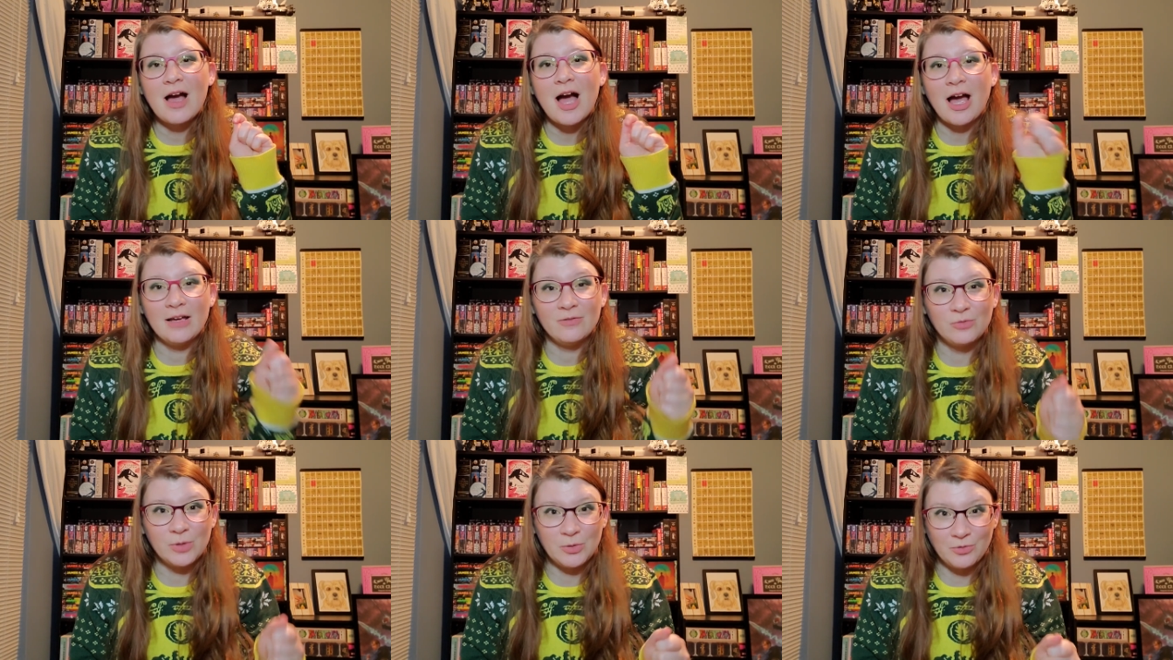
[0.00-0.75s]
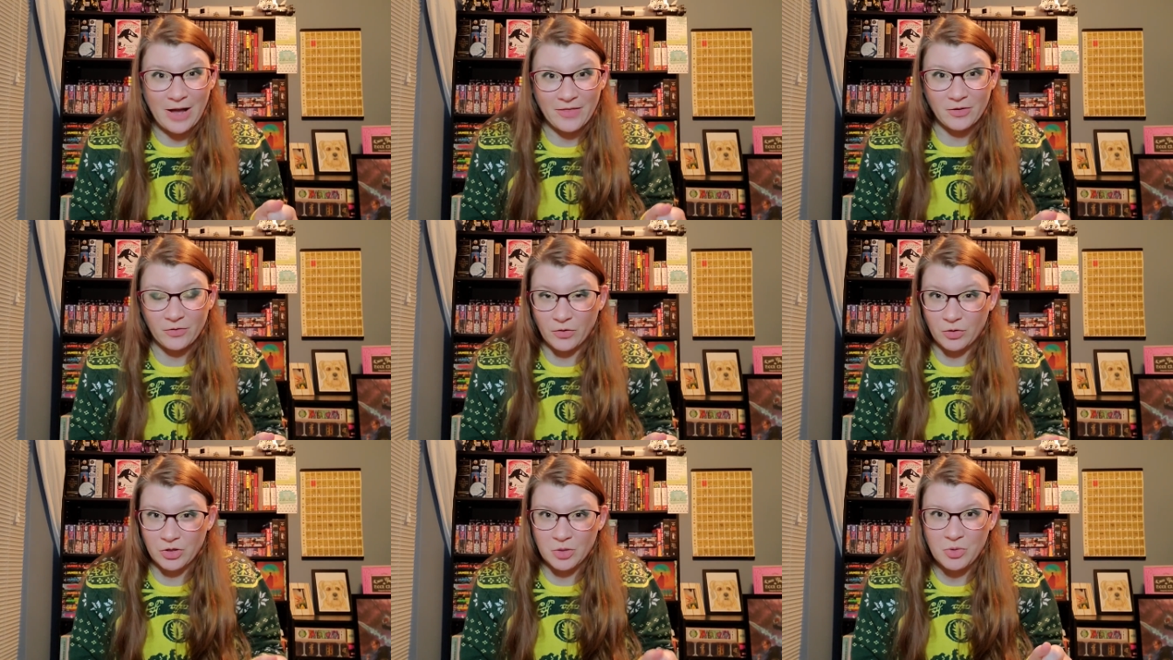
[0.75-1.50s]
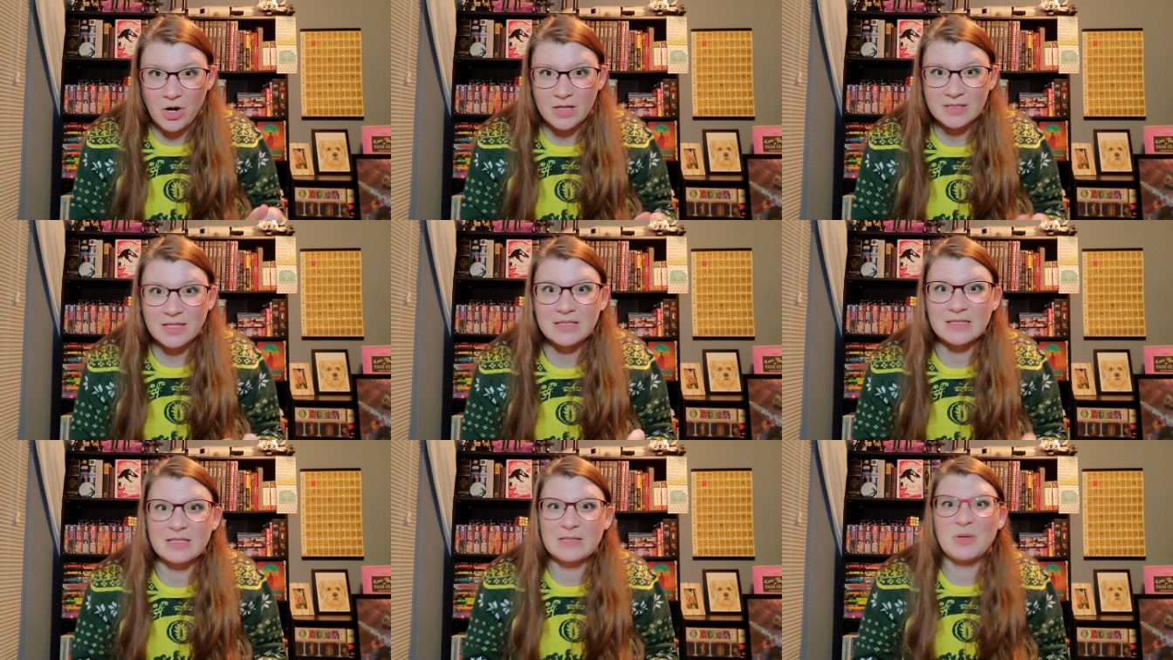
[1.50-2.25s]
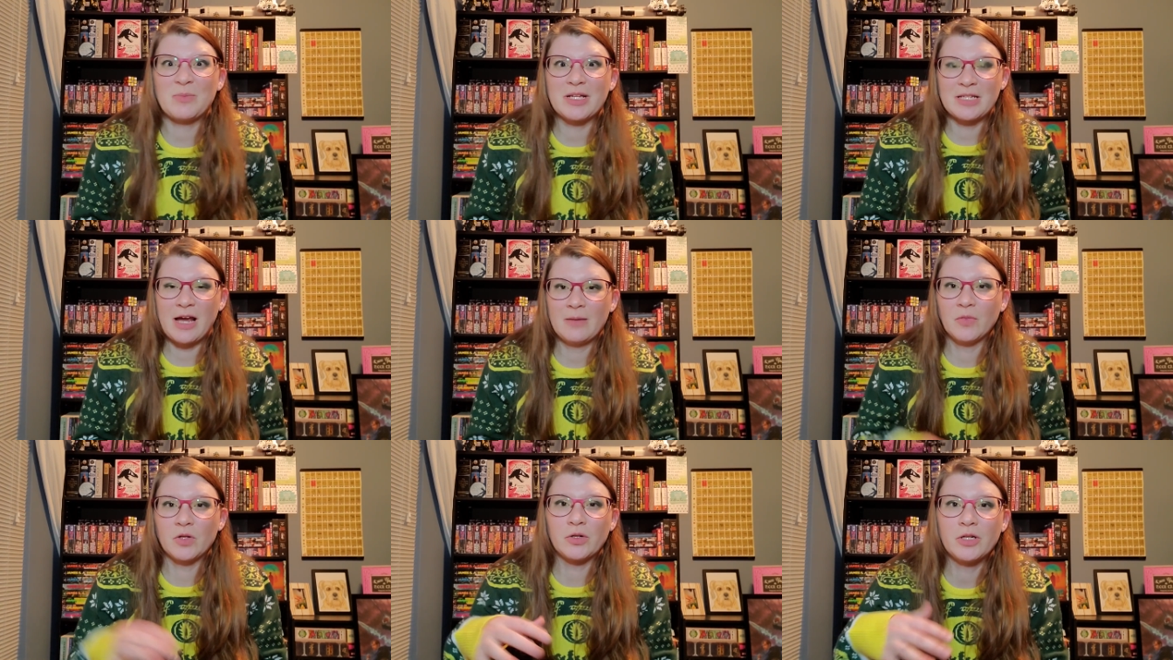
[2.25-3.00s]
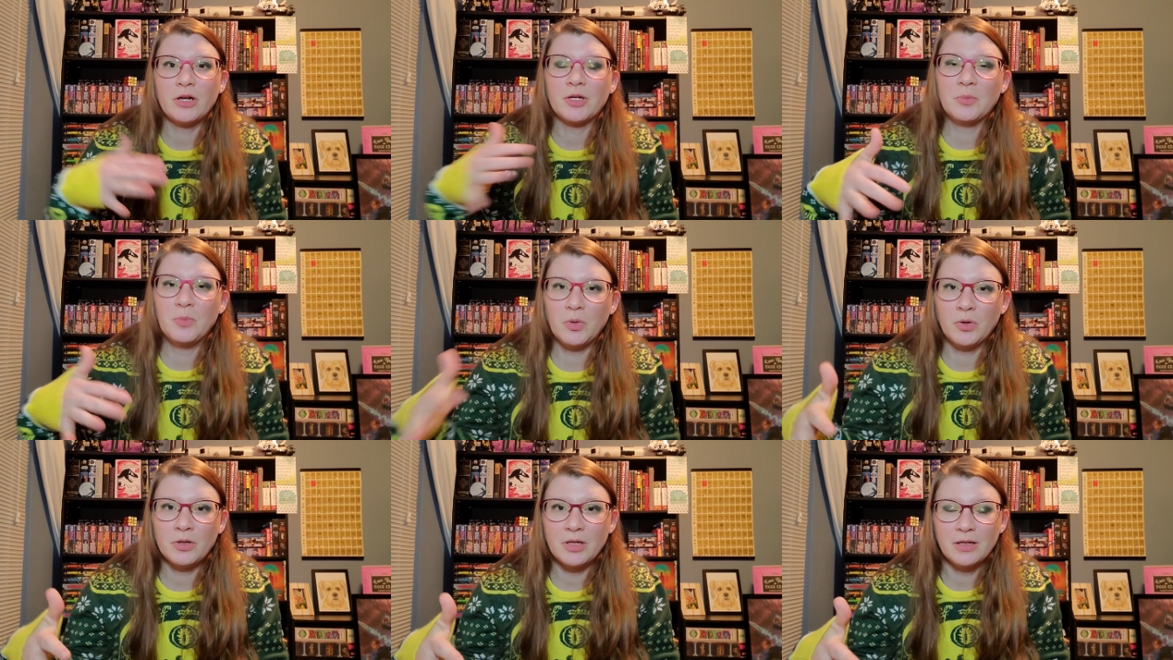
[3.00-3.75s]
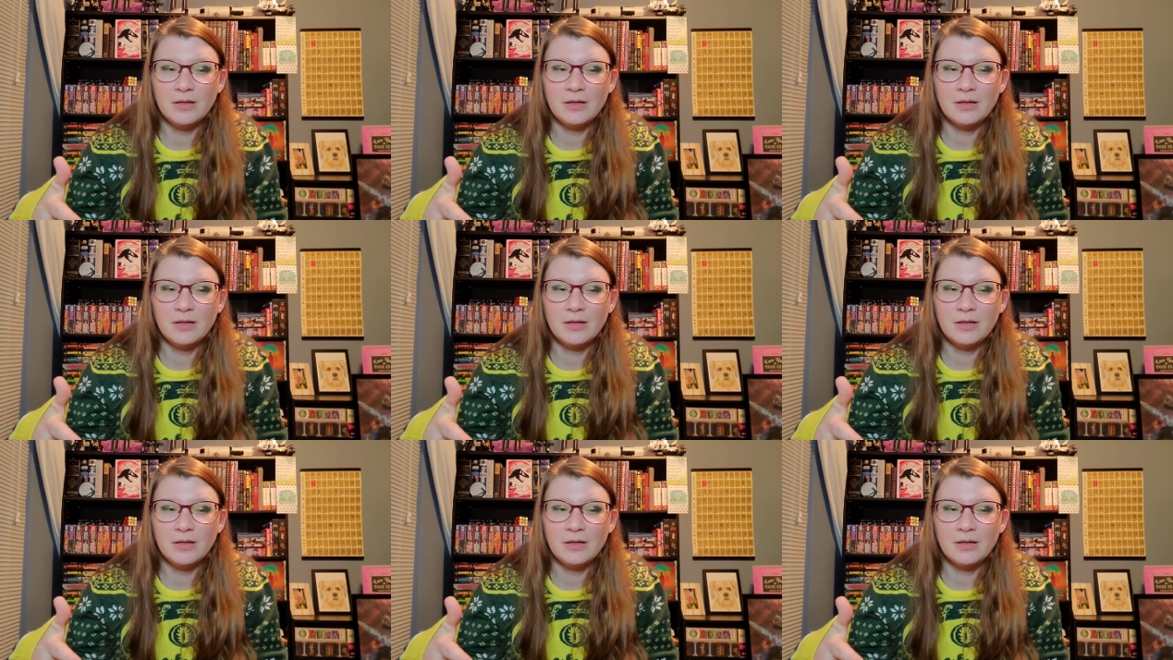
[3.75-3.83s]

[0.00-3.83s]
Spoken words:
I would rather learn the process and spend my time learning on a book